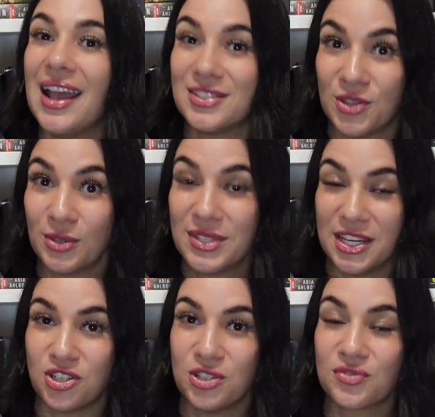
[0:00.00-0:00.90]
As those
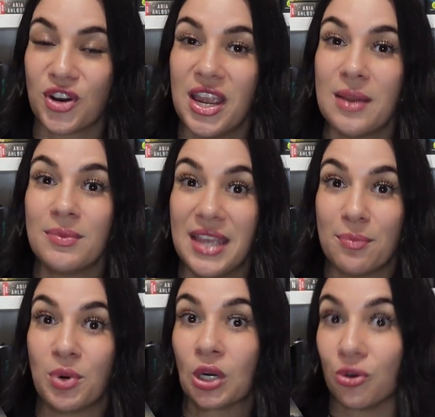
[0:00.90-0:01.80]
issues for him
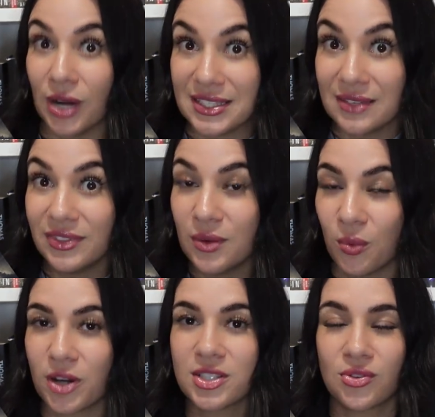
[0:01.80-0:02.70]
get progressively
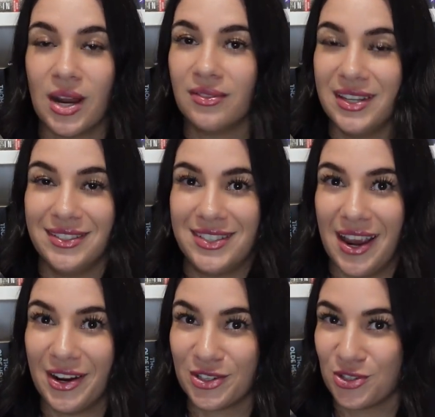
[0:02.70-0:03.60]
worse throughout the
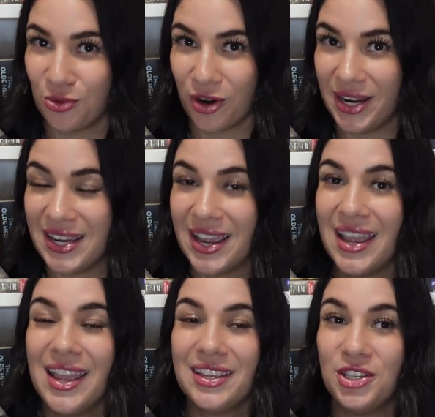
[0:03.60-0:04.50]
entire story,
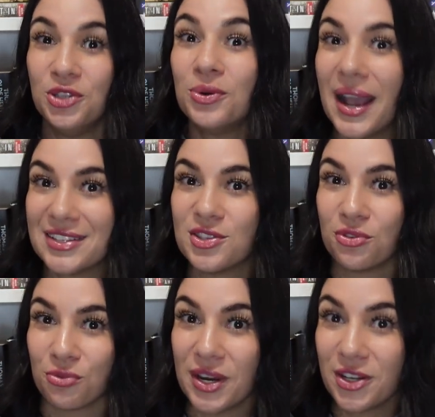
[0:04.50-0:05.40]
you as
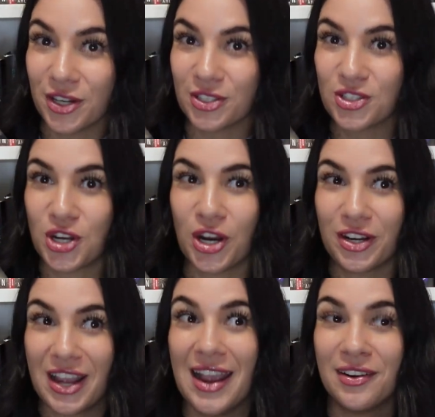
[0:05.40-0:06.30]
the reader
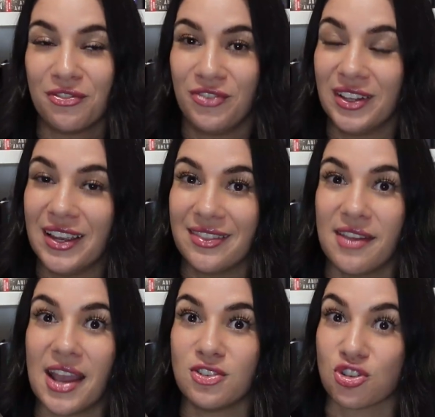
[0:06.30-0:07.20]
start kind of feeling
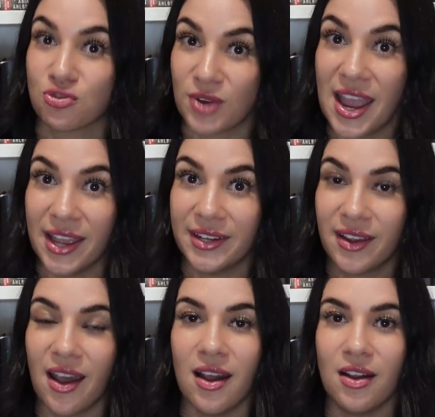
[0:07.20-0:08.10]
that
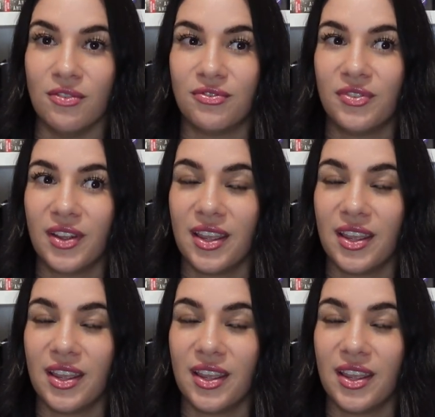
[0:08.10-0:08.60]
dread of,